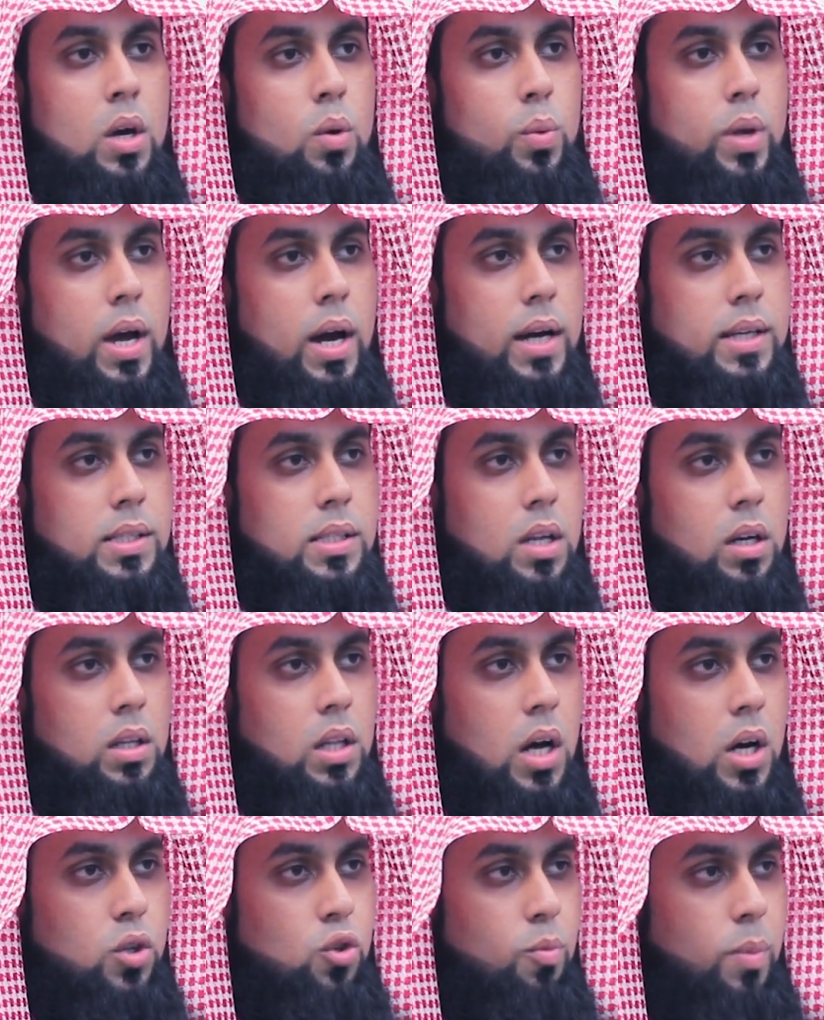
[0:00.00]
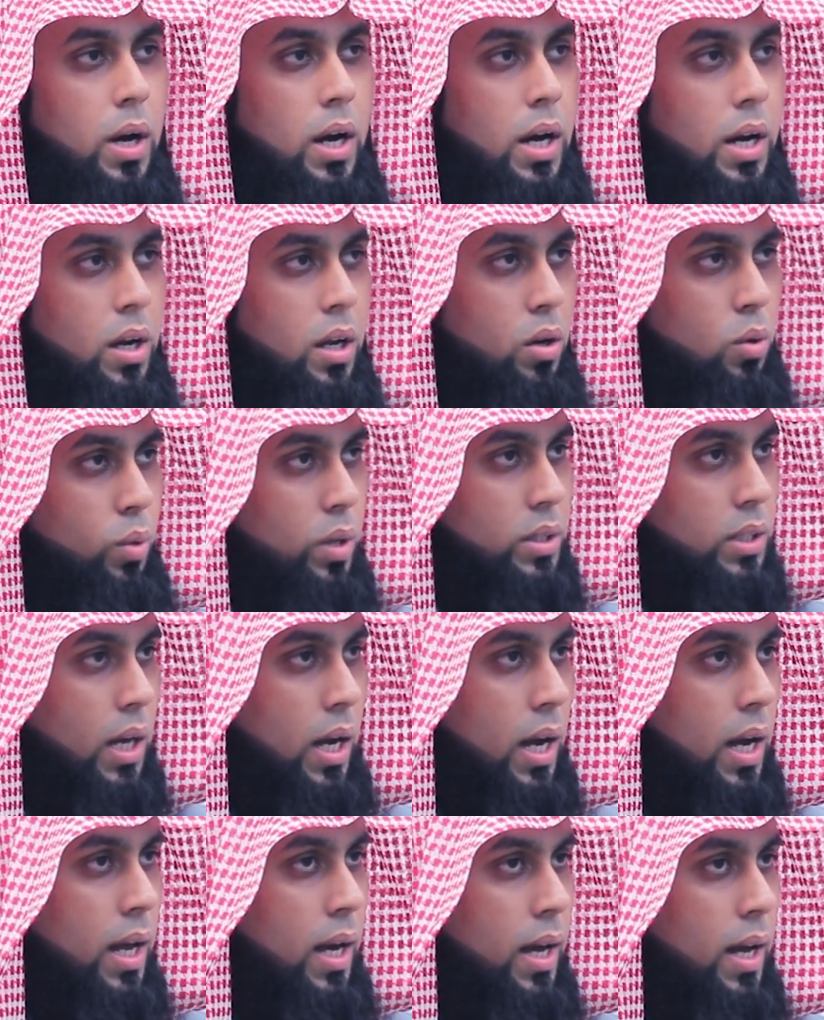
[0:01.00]
We ask Allah subhanahu wa
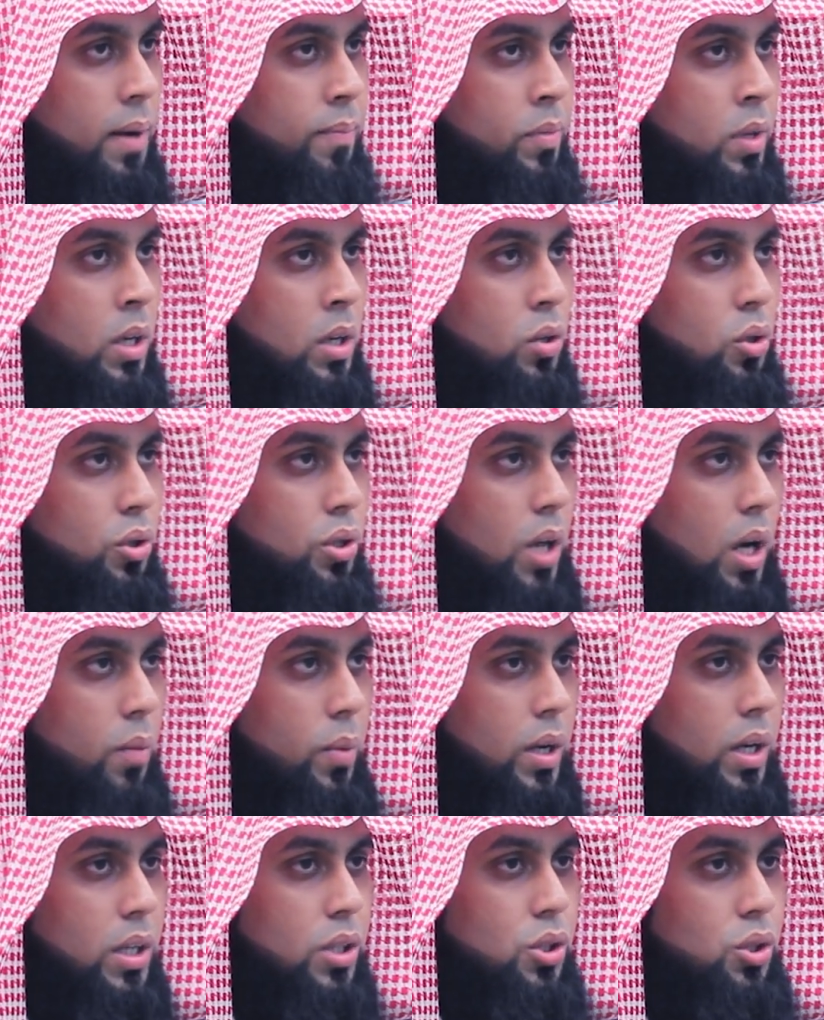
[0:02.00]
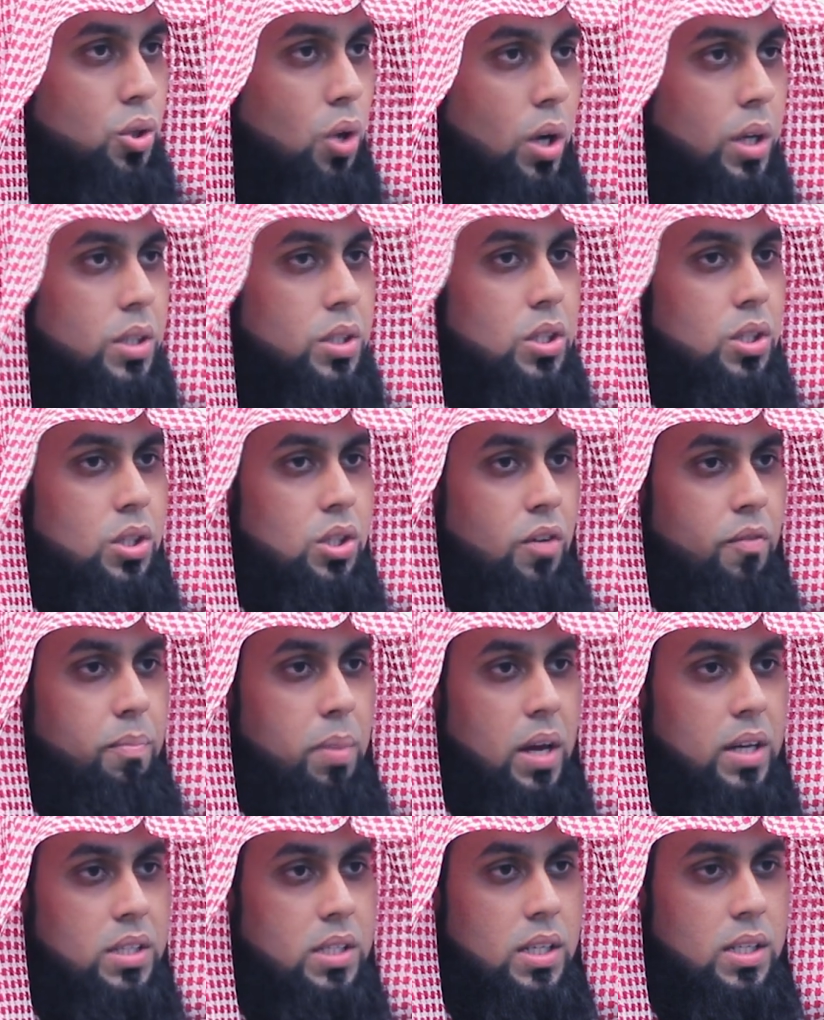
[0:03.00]
ta'ala to shower His choicest of
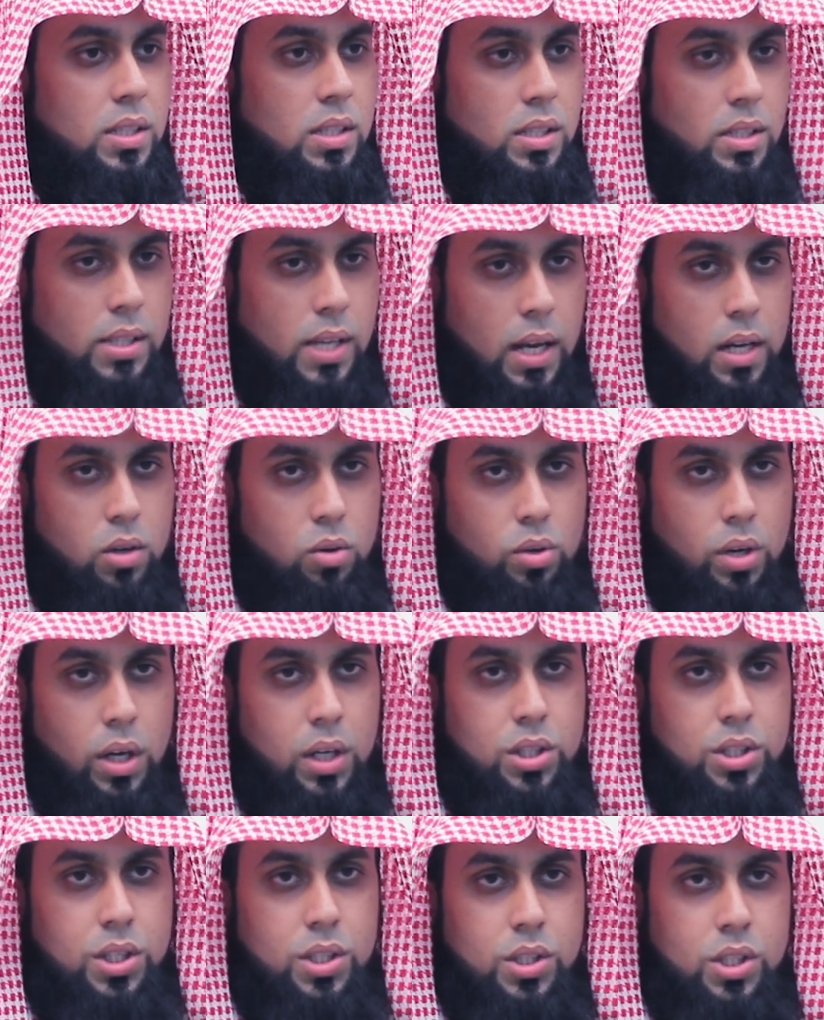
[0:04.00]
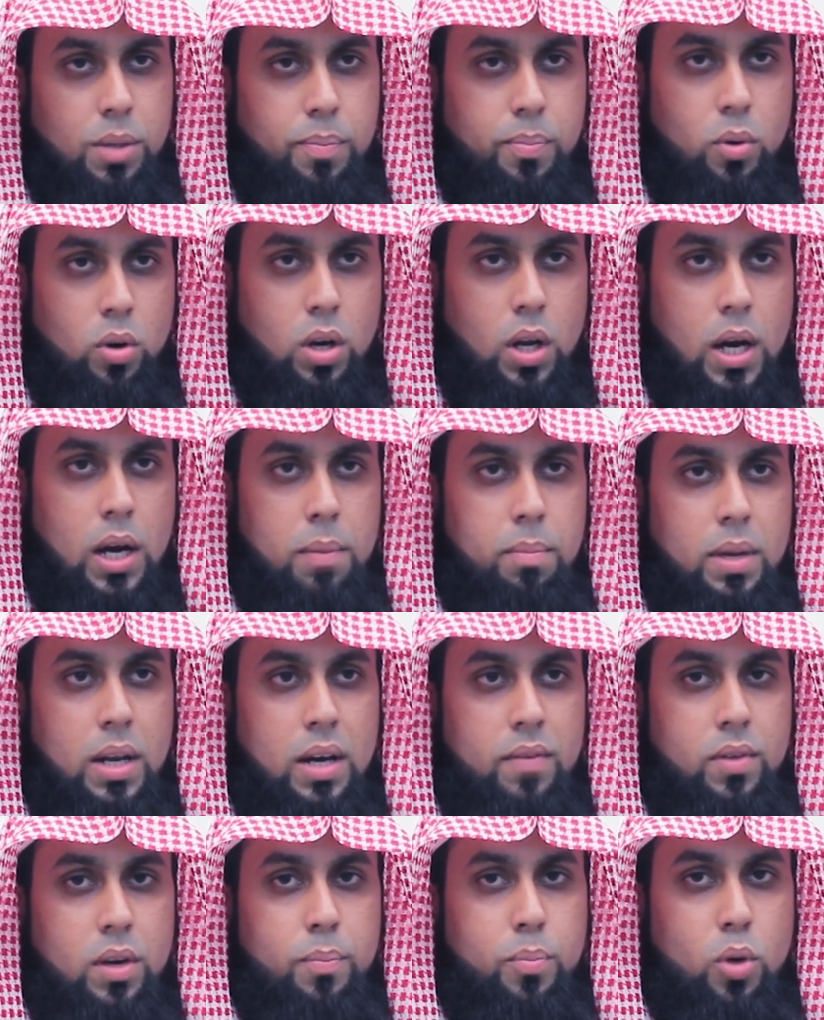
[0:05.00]
blessings and salutations upon our
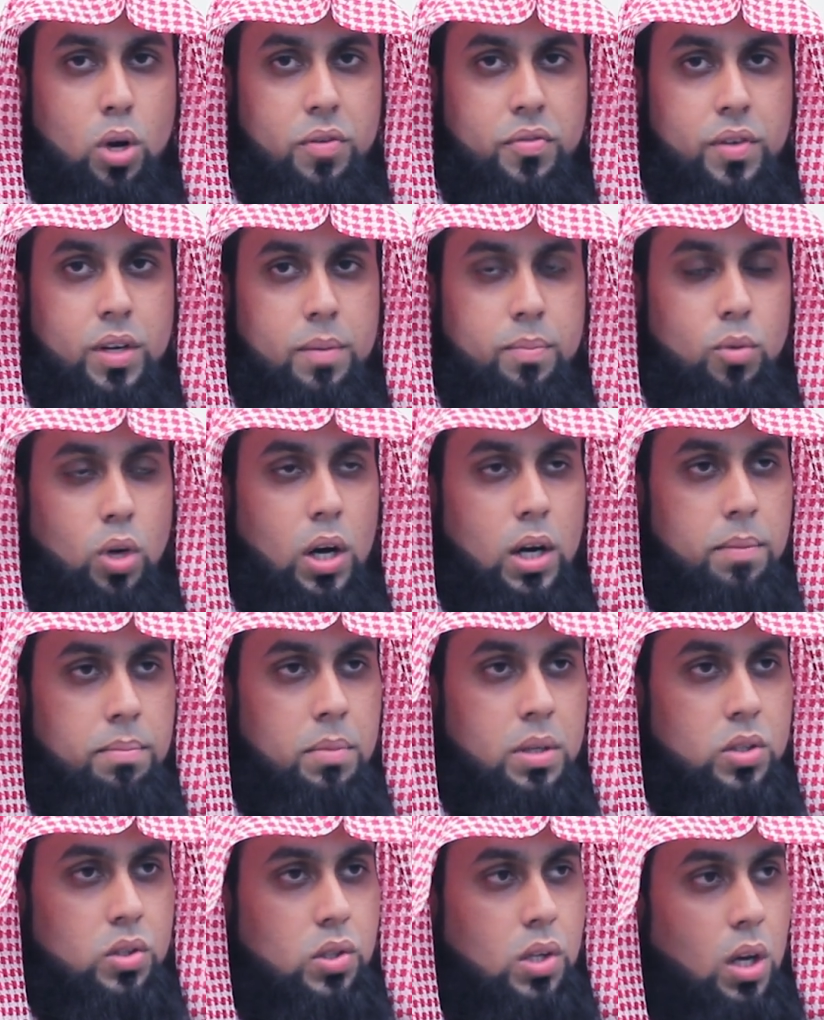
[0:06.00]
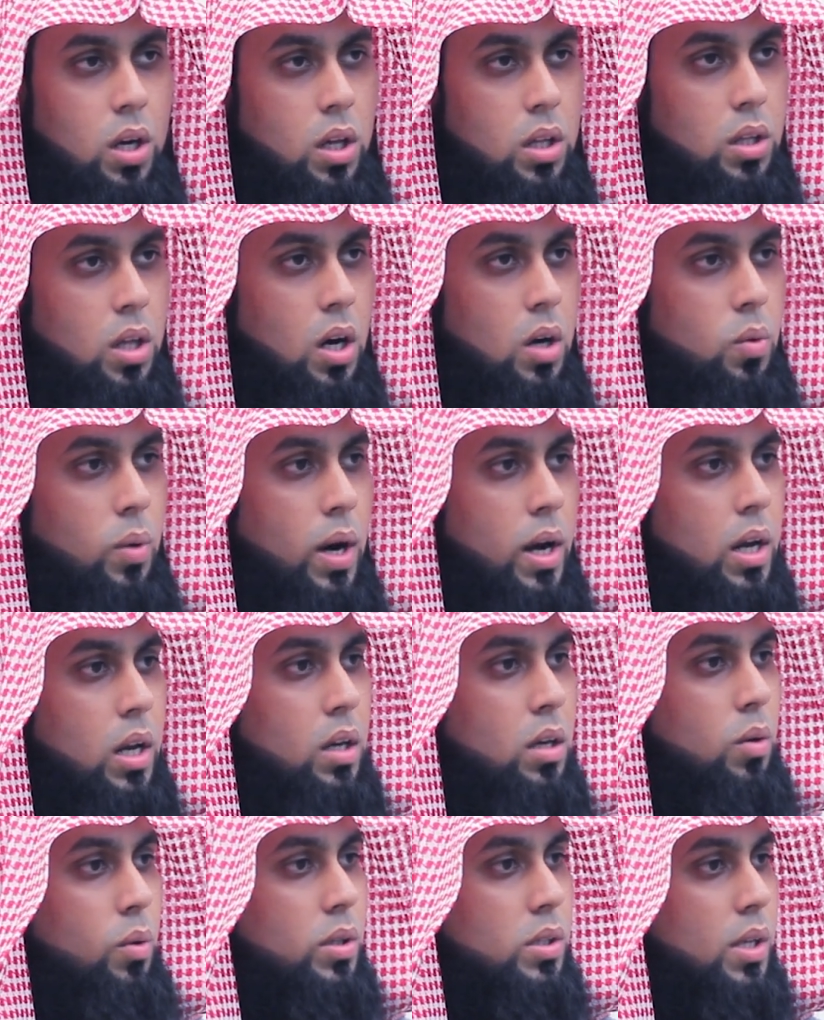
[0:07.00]
beloved Prophet Muhammad sallallahu
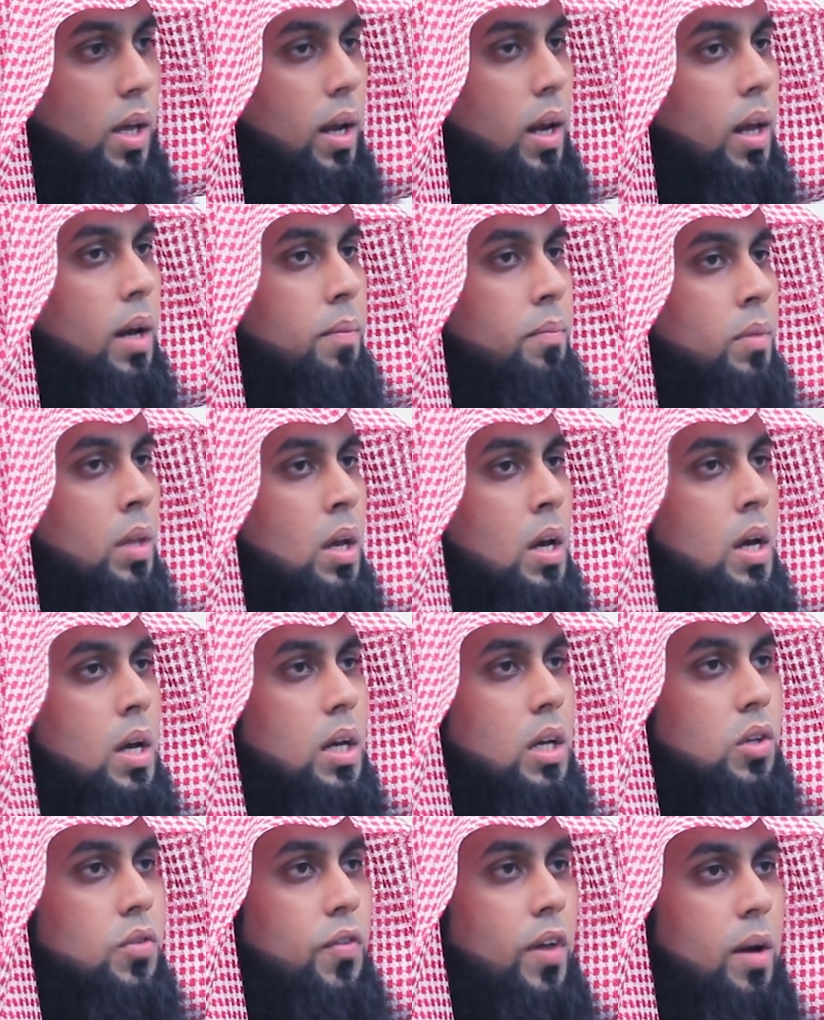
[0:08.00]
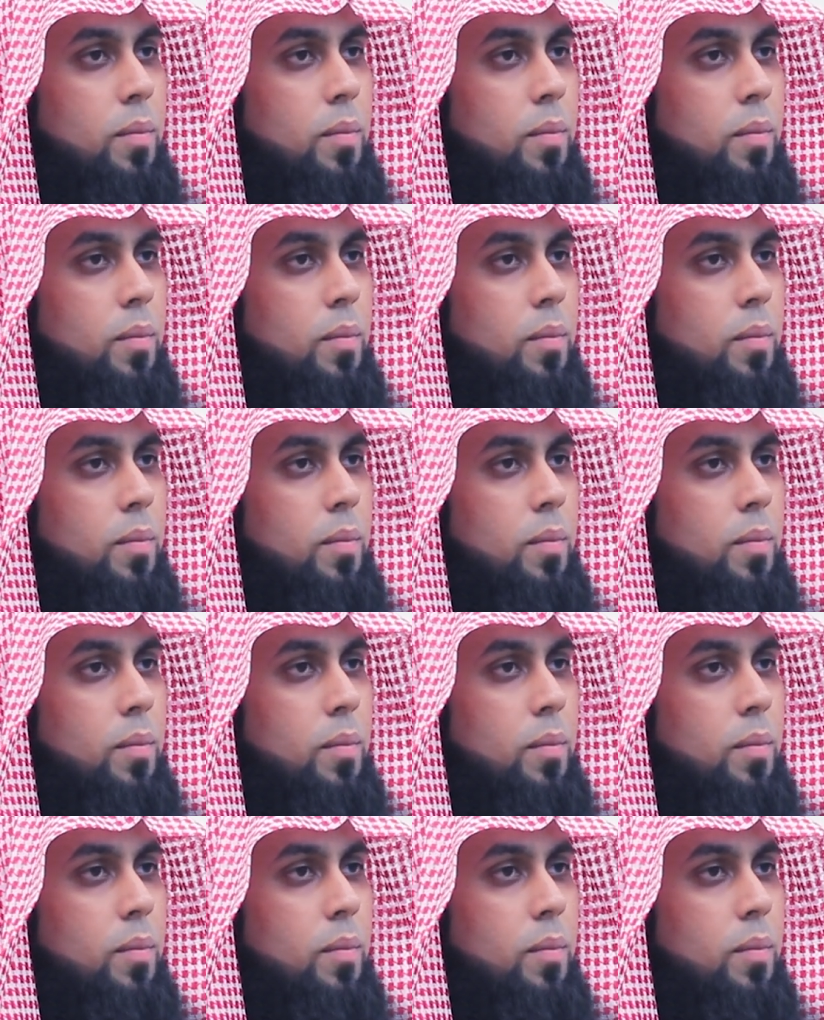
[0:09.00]
alayhi wasallam, his